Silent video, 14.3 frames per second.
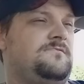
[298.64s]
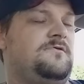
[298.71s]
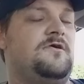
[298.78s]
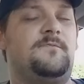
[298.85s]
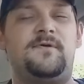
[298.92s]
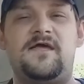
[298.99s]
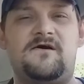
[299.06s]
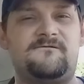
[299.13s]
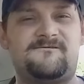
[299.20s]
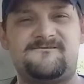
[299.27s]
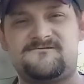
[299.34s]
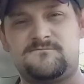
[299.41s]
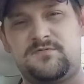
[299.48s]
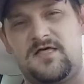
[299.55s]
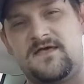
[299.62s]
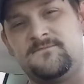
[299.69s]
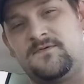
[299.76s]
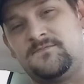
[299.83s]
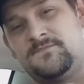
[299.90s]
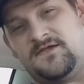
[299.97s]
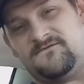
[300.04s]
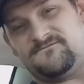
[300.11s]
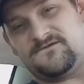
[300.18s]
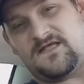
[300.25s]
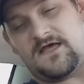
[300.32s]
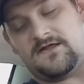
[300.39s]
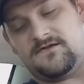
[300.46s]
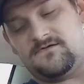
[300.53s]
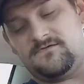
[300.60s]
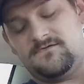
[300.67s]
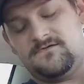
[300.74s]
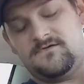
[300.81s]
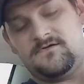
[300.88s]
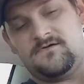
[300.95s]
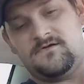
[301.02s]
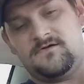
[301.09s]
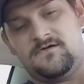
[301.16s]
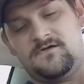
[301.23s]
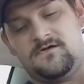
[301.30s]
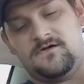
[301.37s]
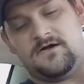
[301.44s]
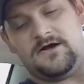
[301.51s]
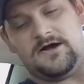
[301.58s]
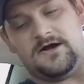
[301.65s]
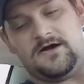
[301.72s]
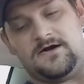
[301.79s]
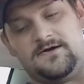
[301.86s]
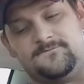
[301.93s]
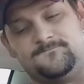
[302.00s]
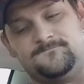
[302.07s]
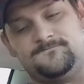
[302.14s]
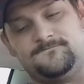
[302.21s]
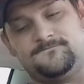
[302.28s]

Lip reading: nobody else is to blame but me for that. Um,